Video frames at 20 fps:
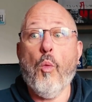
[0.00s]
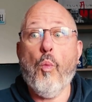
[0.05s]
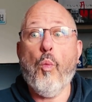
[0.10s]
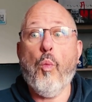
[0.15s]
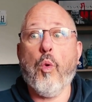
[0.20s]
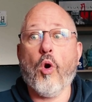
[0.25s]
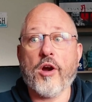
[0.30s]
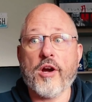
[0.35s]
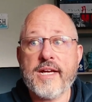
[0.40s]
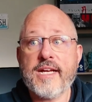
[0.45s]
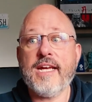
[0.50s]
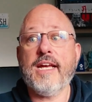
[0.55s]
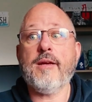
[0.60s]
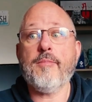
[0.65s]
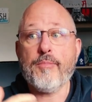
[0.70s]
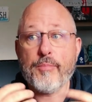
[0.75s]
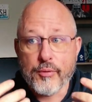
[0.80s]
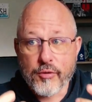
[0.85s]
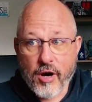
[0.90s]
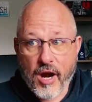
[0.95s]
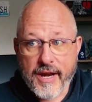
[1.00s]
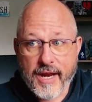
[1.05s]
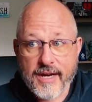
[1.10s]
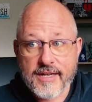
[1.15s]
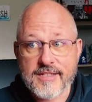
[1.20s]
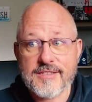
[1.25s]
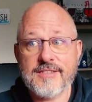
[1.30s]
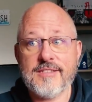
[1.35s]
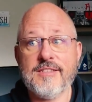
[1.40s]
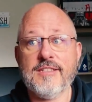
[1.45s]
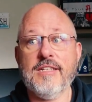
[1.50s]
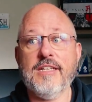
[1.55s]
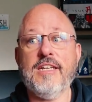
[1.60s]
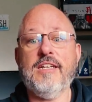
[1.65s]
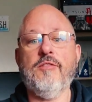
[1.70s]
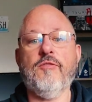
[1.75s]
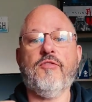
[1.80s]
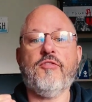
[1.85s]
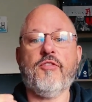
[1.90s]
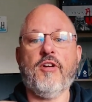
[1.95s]
working product
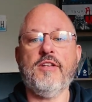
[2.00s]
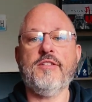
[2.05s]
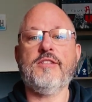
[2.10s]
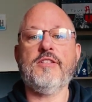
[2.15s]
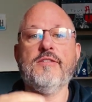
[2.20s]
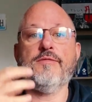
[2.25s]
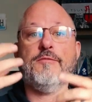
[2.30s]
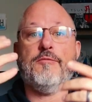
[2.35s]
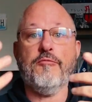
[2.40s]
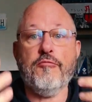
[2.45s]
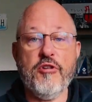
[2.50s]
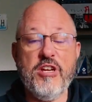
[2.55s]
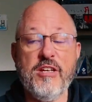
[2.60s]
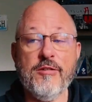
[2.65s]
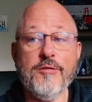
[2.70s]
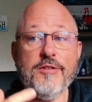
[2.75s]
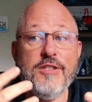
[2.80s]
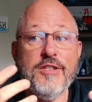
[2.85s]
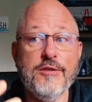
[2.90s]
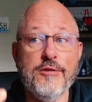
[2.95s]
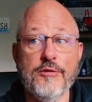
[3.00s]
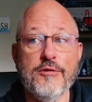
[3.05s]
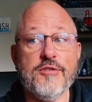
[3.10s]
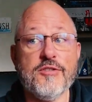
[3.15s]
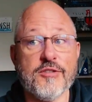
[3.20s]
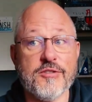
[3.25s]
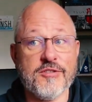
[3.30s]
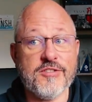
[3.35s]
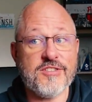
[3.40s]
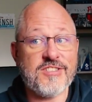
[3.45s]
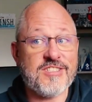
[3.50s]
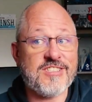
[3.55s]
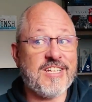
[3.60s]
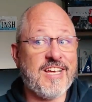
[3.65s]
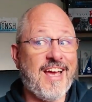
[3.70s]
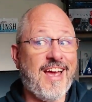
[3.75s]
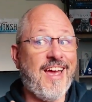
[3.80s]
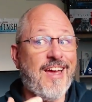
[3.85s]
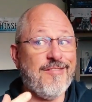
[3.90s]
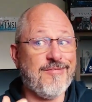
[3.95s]
in front of real users
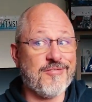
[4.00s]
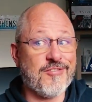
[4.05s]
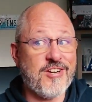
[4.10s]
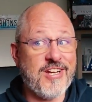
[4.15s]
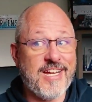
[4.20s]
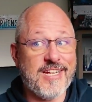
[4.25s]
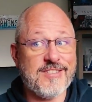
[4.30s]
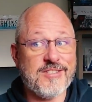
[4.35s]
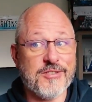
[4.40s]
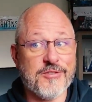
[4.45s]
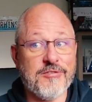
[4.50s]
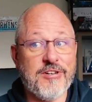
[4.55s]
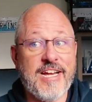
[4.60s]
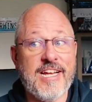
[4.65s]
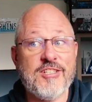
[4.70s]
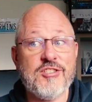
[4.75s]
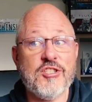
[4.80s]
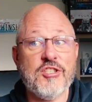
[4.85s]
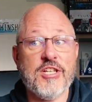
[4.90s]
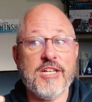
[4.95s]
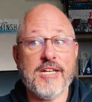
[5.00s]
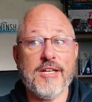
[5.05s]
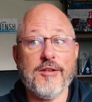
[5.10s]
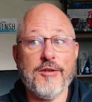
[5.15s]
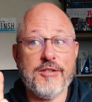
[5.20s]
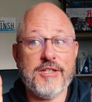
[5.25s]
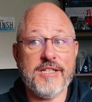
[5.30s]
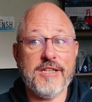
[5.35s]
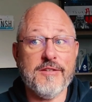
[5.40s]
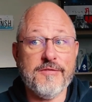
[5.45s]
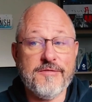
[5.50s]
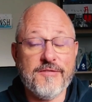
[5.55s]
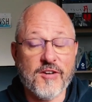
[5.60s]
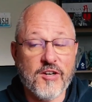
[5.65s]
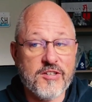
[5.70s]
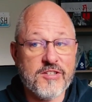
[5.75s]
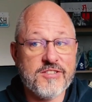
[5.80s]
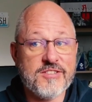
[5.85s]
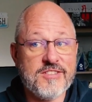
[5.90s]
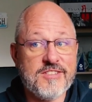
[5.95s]
every iteration, including the
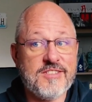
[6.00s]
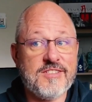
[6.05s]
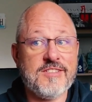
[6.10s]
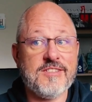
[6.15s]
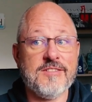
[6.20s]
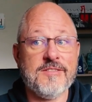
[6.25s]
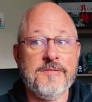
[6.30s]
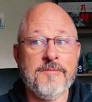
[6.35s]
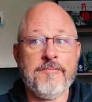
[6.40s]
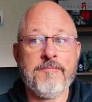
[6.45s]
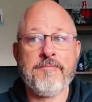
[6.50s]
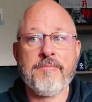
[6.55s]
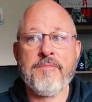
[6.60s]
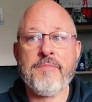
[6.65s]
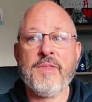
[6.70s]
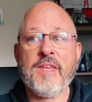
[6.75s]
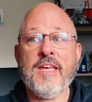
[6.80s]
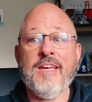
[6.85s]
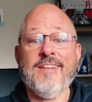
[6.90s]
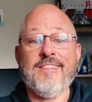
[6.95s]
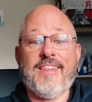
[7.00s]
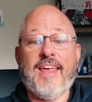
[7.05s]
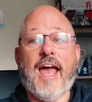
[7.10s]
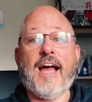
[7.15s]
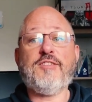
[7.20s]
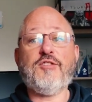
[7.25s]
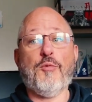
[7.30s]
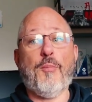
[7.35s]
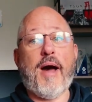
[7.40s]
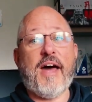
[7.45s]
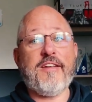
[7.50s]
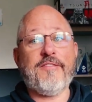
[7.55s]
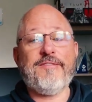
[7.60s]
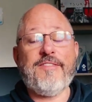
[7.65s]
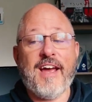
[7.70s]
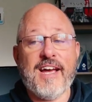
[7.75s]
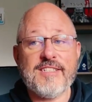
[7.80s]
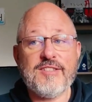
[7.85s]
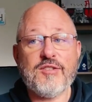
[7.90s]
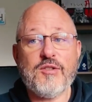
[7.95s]
first. The Agile
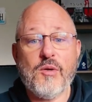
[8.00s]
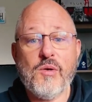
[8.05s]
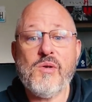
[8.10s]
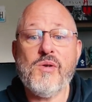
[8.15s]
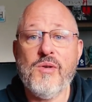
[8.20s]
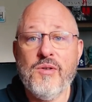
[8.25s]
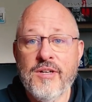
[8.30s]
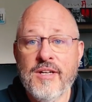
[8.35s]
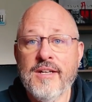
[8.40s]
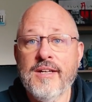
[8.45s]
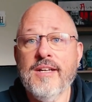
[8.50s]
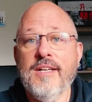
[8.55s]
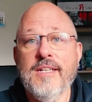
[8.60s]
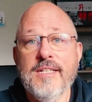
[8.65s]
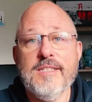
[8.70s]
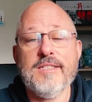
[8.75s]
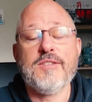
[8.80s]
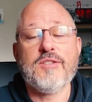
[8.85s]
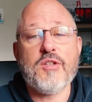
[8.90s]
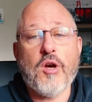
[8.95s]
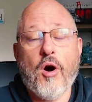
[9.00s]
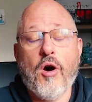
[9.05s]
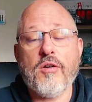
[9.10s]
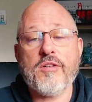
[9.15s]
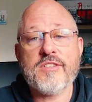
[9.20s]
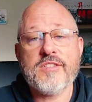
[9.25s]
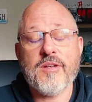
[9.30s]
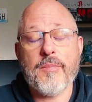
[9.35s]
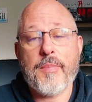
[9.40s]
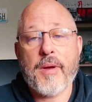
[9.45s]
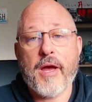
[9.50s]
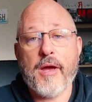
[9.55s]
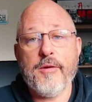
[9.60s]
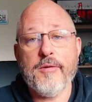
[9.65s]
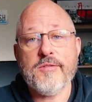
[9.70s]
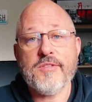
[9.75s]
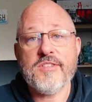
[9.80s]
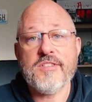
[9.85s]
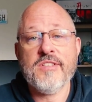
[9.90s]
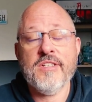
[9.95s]
Manifesto talks
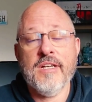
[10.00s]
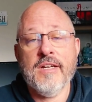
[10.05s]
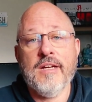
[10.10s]
about